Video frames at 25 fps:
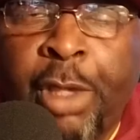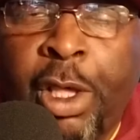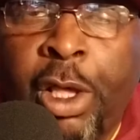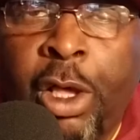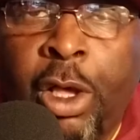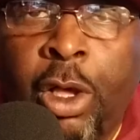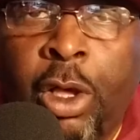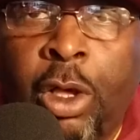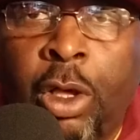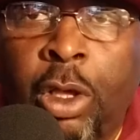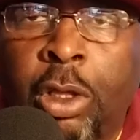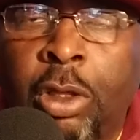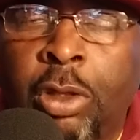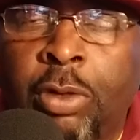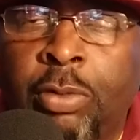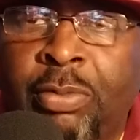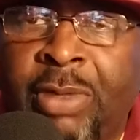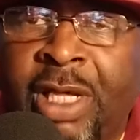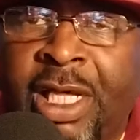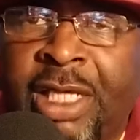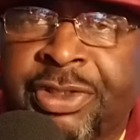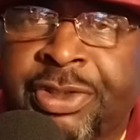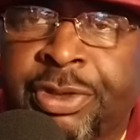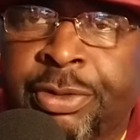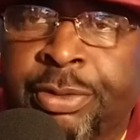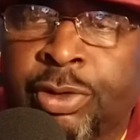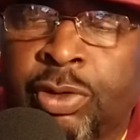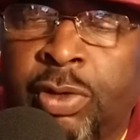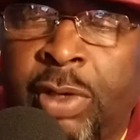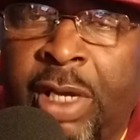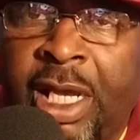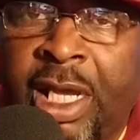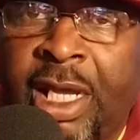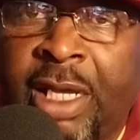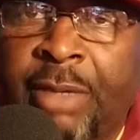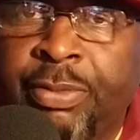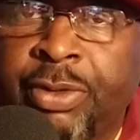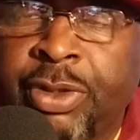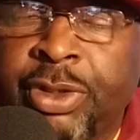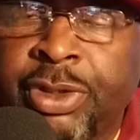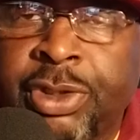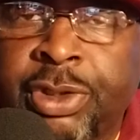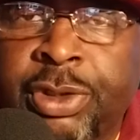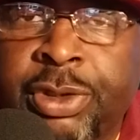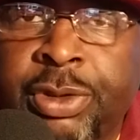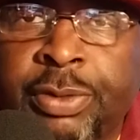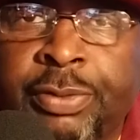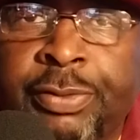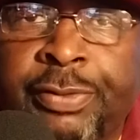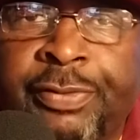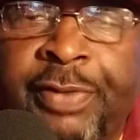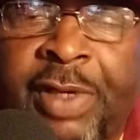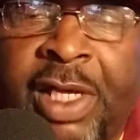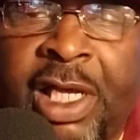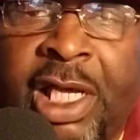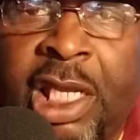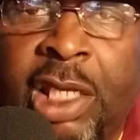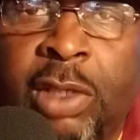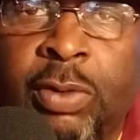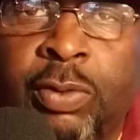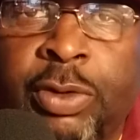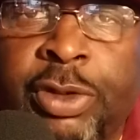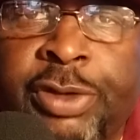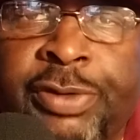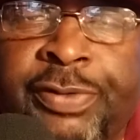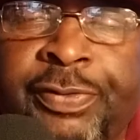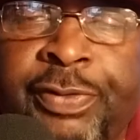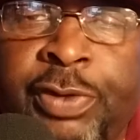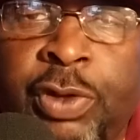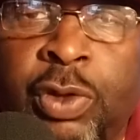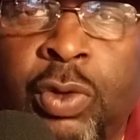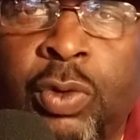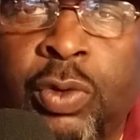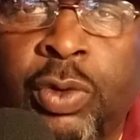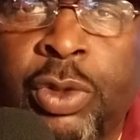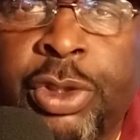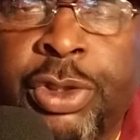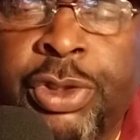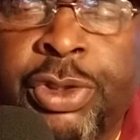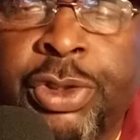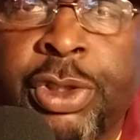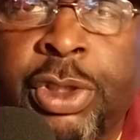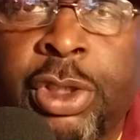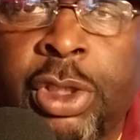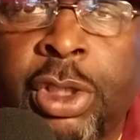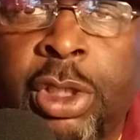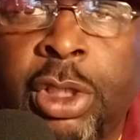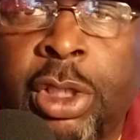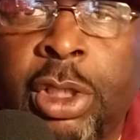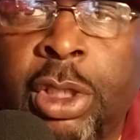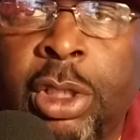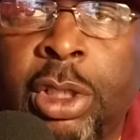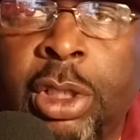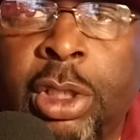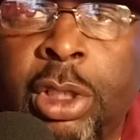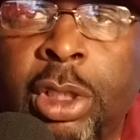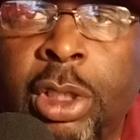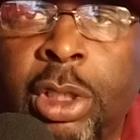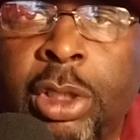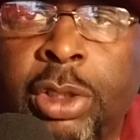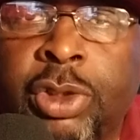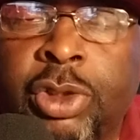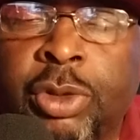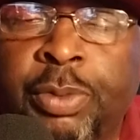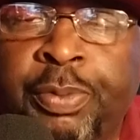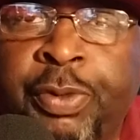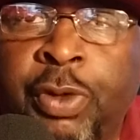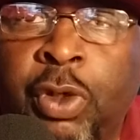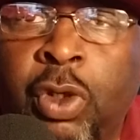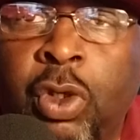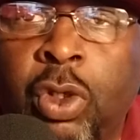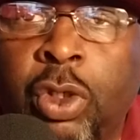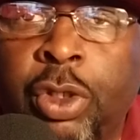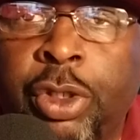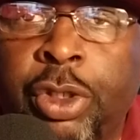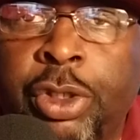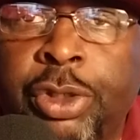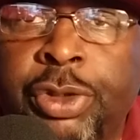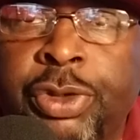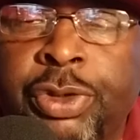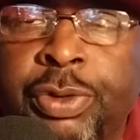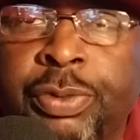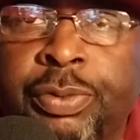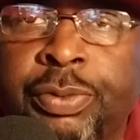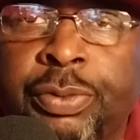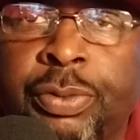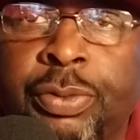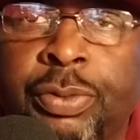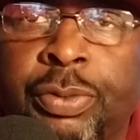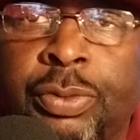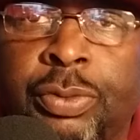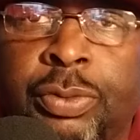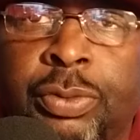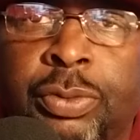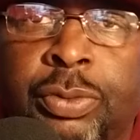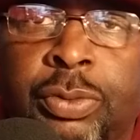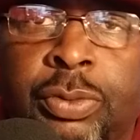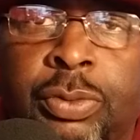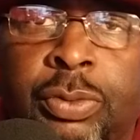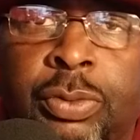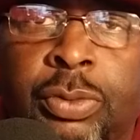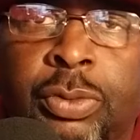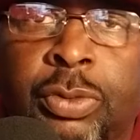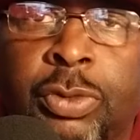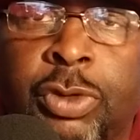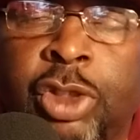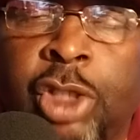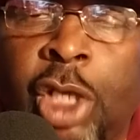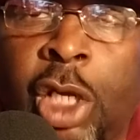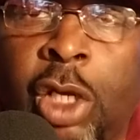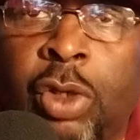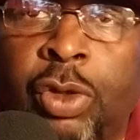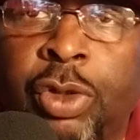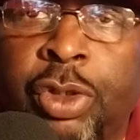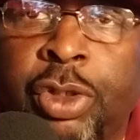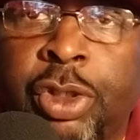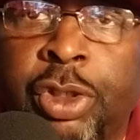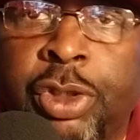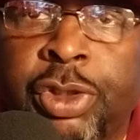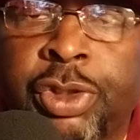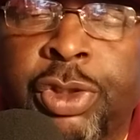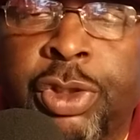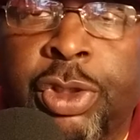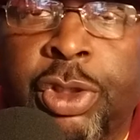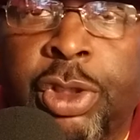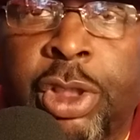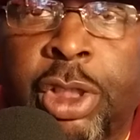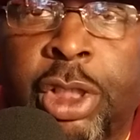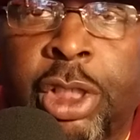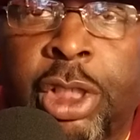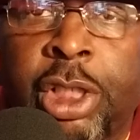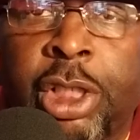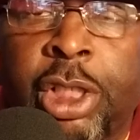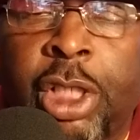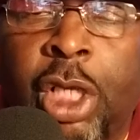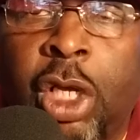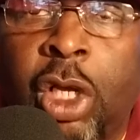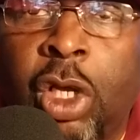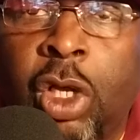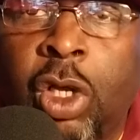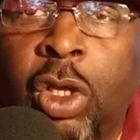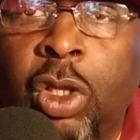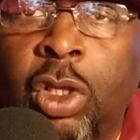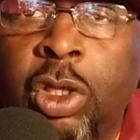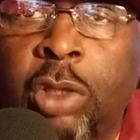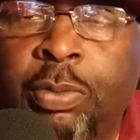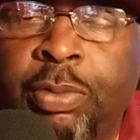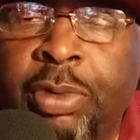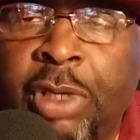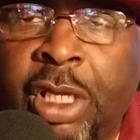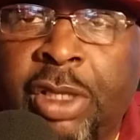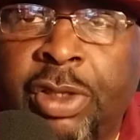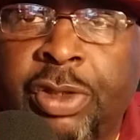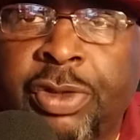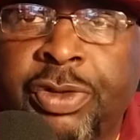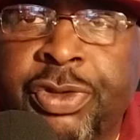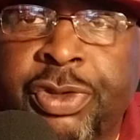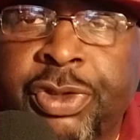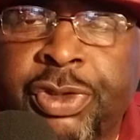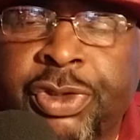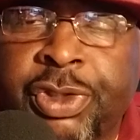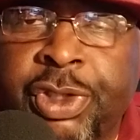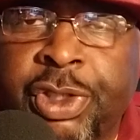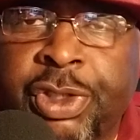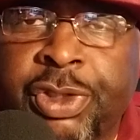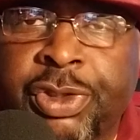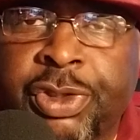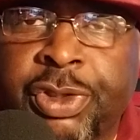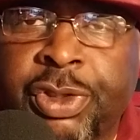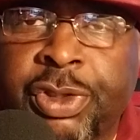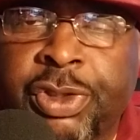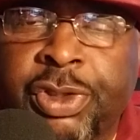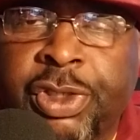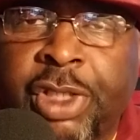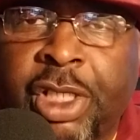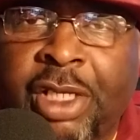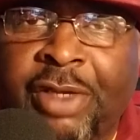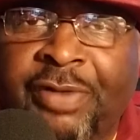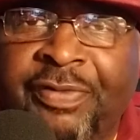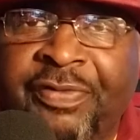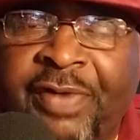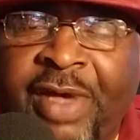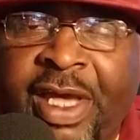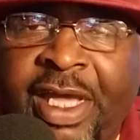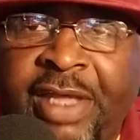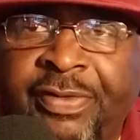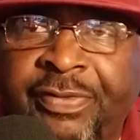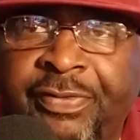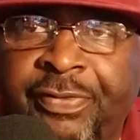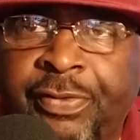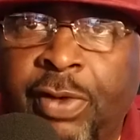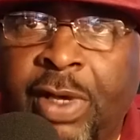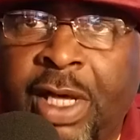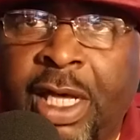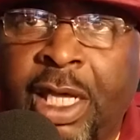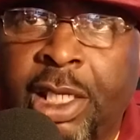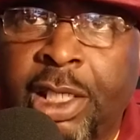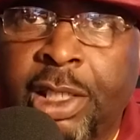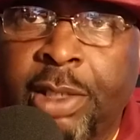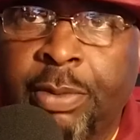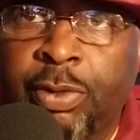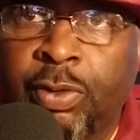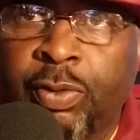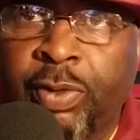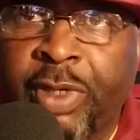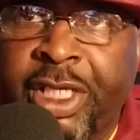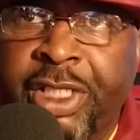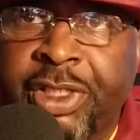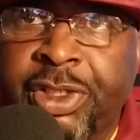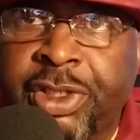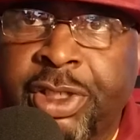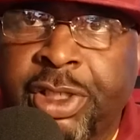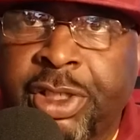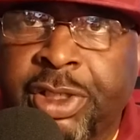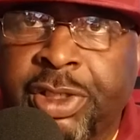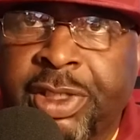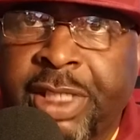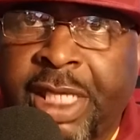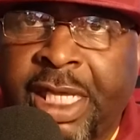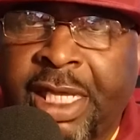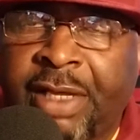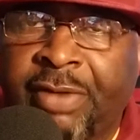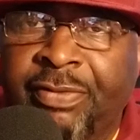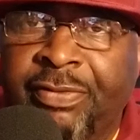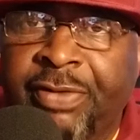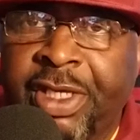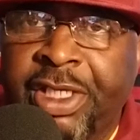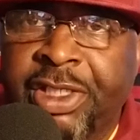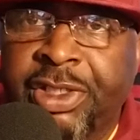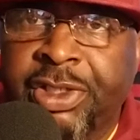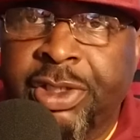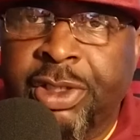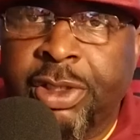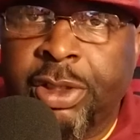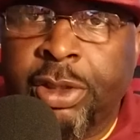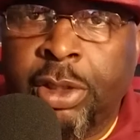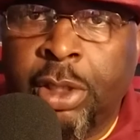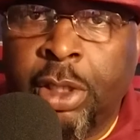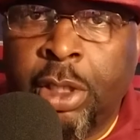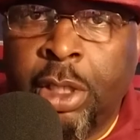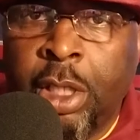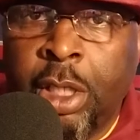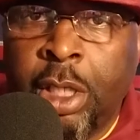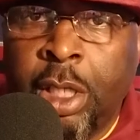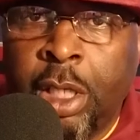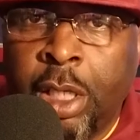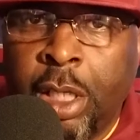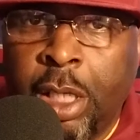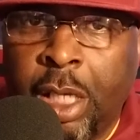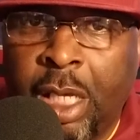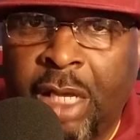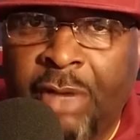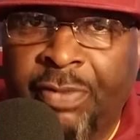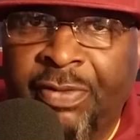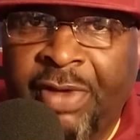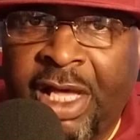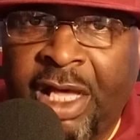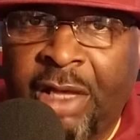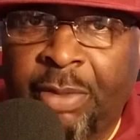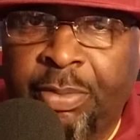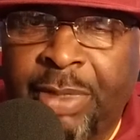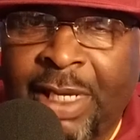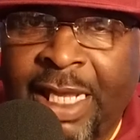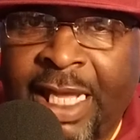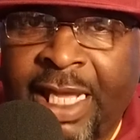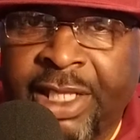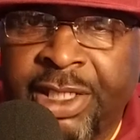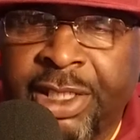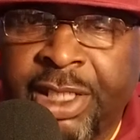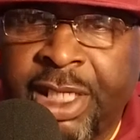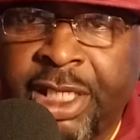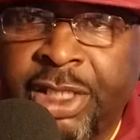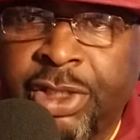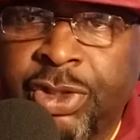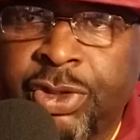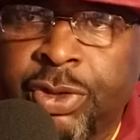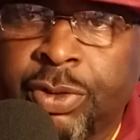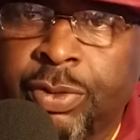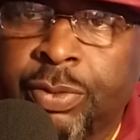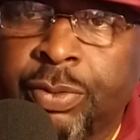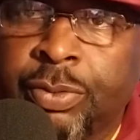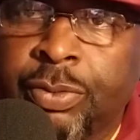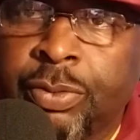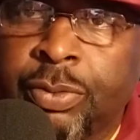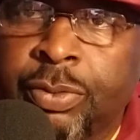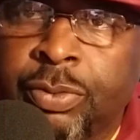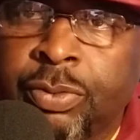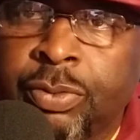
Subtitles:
all my subscribers, followers, viewers, supporters, donors, and all the brothers and sisters that are fighting for our liberation and salvation of our black nation.